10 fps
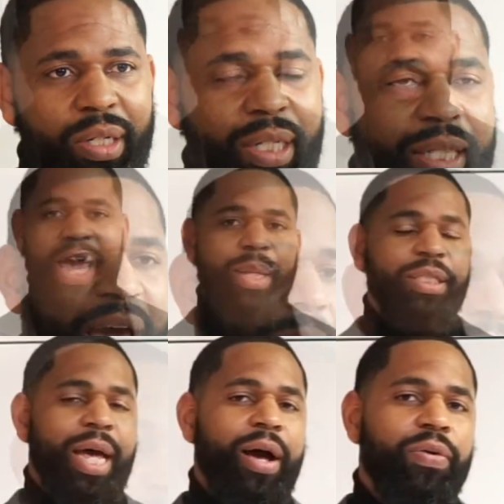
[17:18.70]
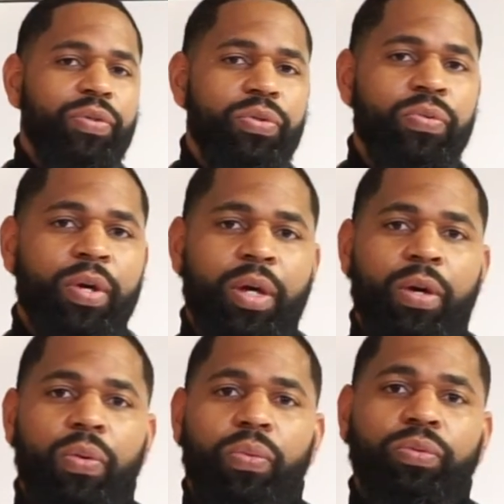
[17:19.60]
That is how you
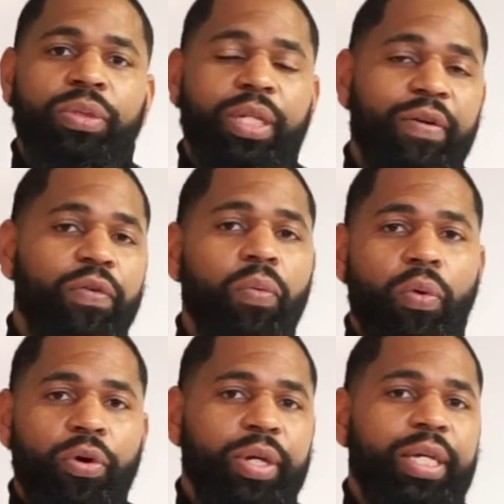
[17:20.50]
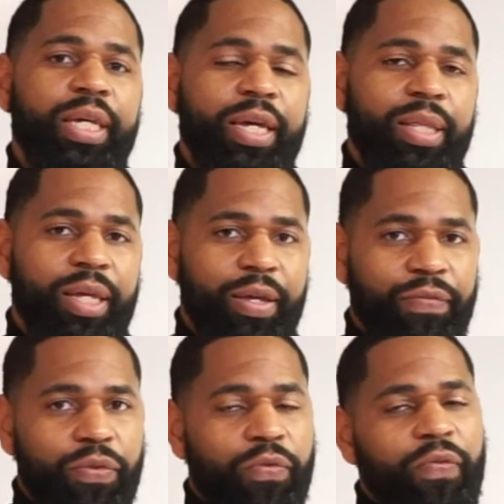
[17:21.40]
will never work again.
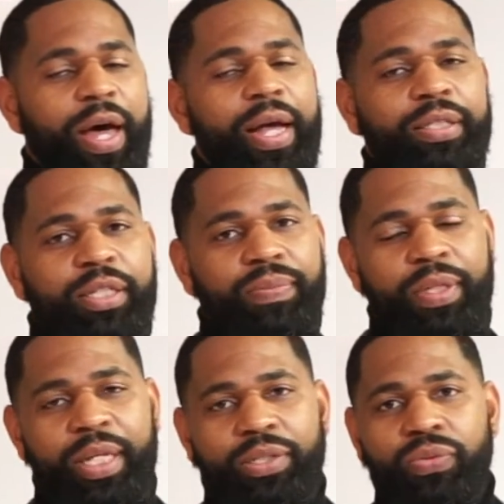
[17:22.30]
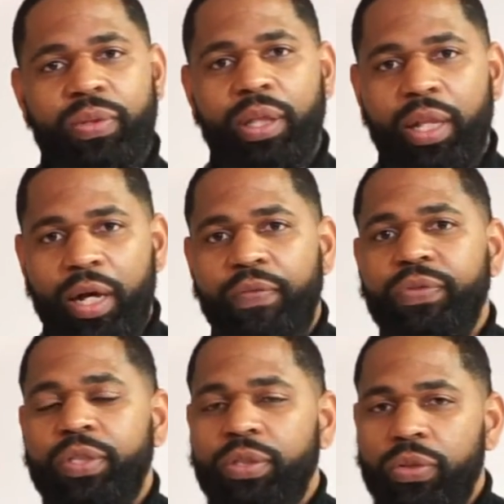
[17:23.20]
If you find something that you love
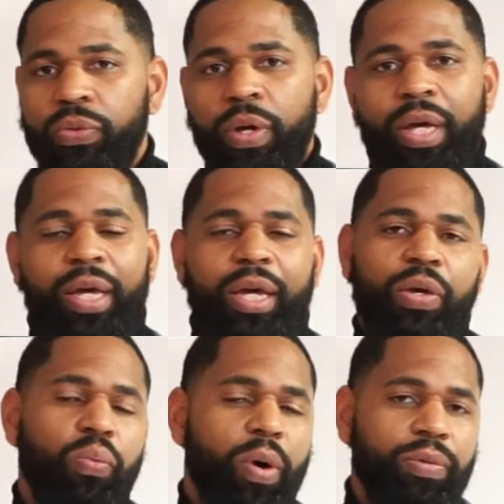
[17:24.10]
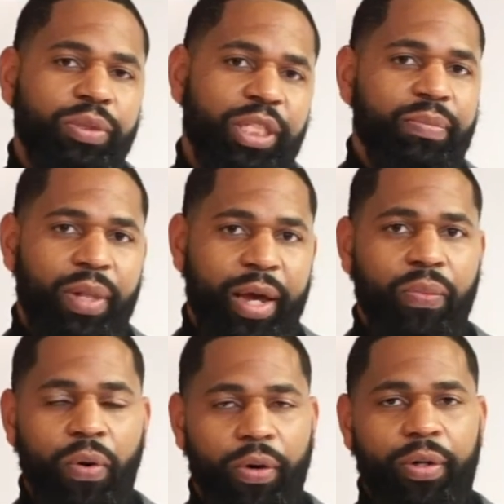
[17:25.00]
to do, it won't seem like
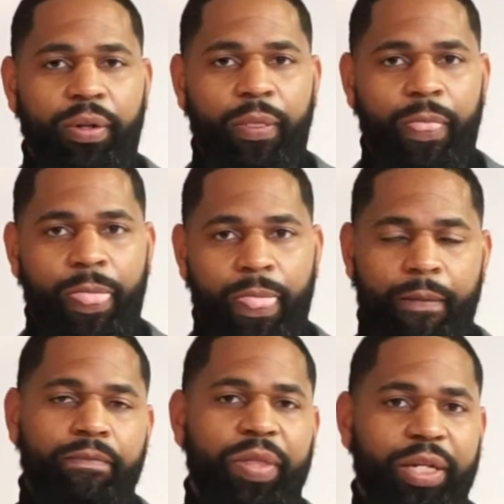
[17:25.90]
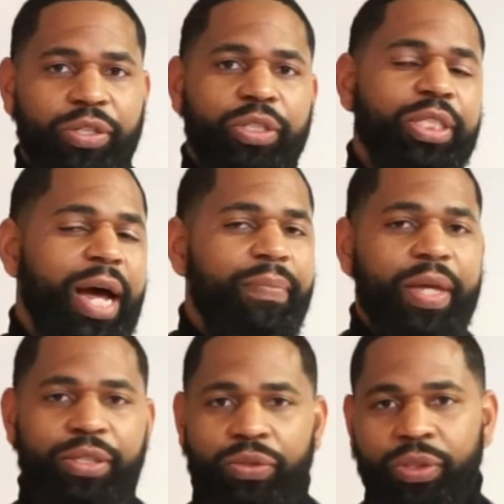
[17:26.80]
work. That's your job,
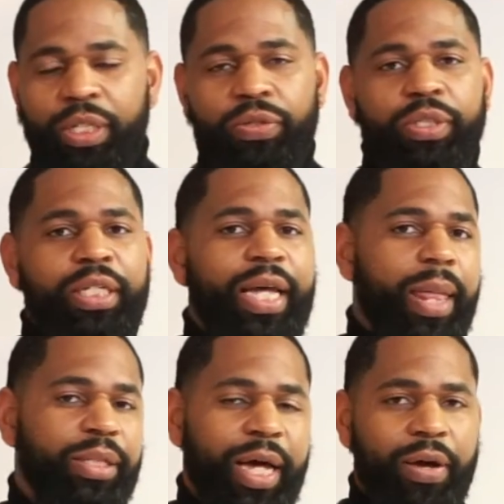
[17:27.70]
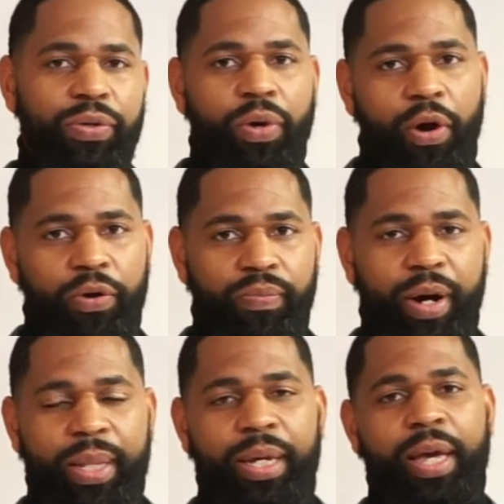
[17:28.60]
that's your skill set, that is how you earn
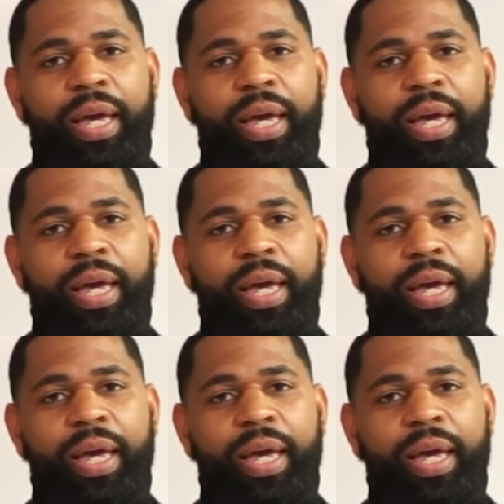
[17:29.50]
money.